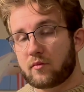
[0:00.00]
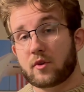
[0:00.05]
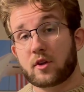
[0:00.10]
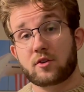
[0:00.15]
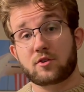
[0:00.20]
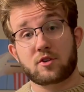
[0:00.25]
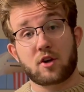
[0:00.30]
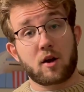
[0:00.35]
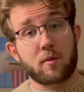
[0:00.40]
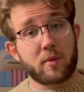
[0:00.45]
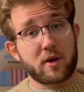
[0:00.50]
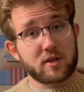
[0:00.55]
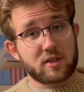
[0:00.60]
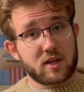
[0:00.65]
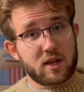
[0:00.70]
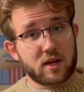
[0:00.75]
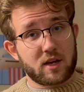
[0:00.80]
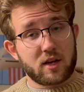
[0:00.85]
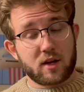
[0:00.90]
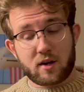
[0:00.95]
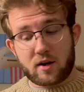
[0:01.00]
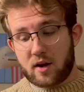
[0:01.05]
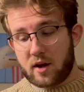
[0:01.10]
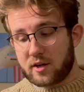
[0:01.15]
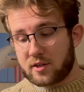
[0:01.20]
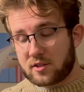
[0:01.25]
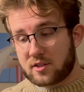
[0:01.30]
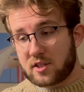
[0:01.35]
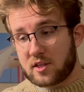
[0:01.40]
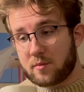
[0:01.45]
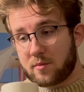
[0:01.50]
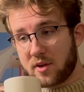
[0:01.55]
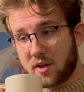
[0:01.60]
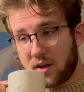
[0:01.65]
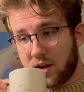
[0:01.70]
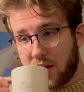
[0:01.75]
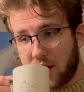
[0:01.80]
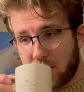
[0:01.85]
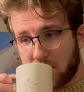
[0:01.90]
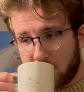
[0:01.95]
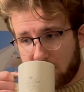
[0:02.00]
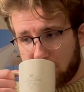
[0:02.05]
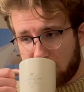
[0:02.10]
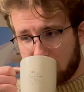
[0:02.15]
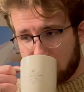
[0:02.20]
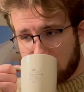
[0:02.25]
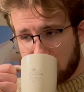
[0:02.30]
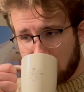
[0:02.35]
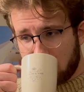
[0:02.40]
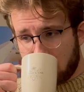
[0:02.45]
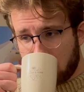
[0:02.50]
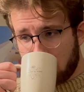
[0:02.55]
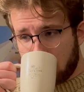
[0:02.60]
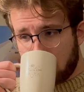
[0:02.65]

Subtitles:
Start by taking a nice deep inhale of your tea.